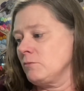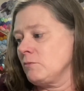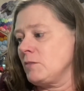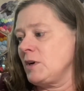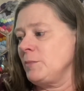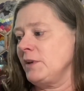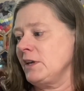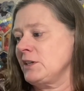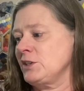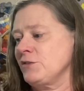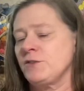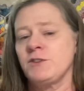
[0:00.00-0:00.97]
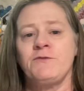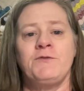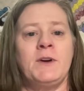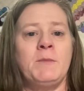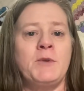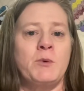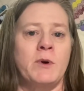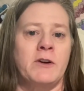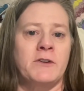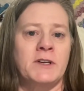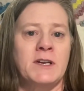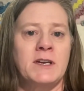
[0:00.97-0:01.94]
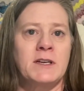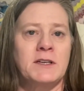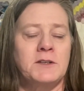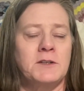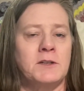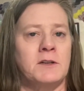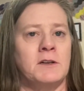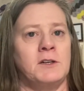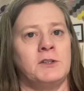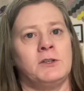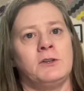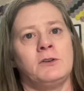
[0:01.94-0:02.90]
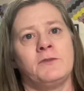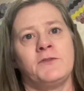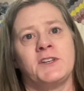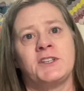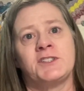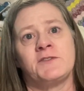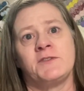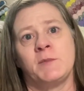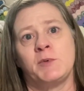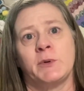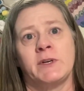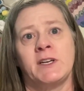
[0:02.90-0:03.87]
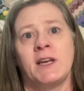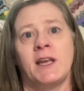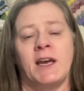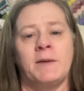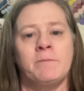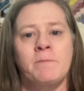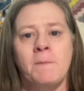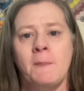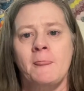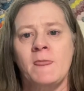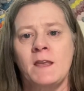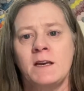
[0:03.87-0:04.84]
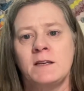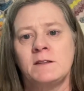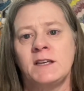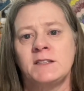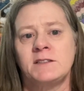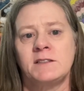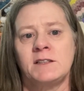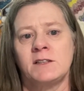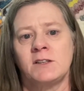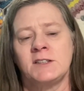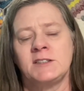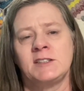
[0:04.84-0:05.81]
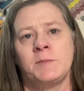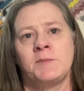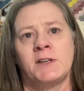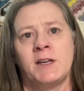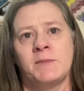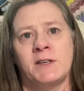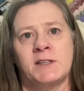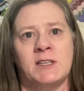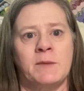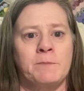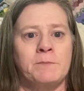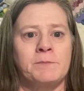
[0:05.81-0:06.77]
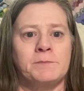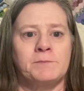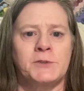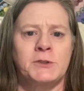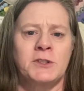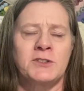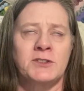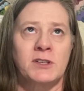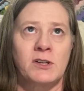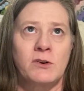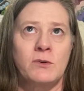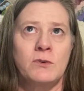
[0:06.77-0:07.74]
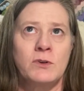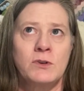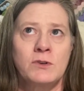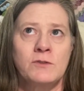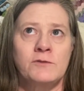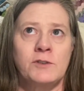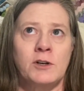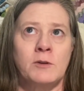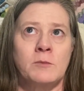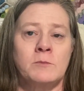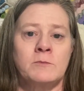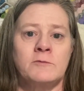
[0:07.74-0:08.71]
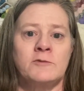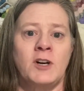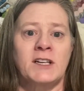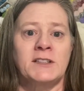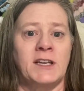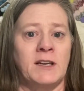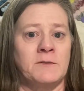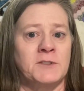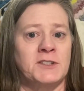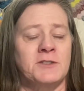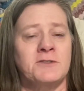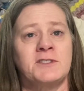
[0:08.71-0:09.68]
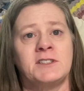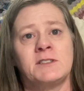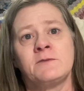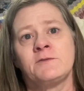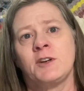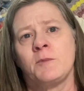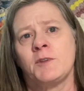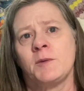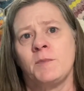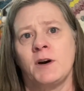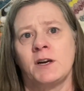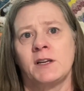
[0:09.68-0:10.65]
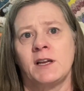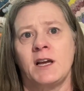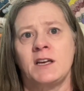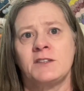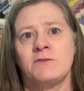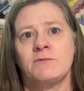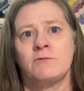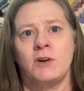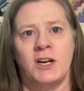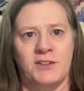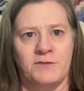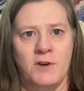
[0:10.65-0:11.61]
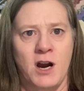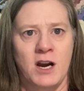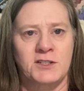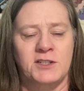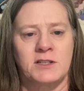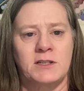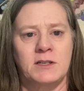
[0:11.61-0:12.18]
My plans for February include Finish It February Again. That's a concept that I picked up two years ago from Roxanne Richardson from the podcast Rocks Rocks.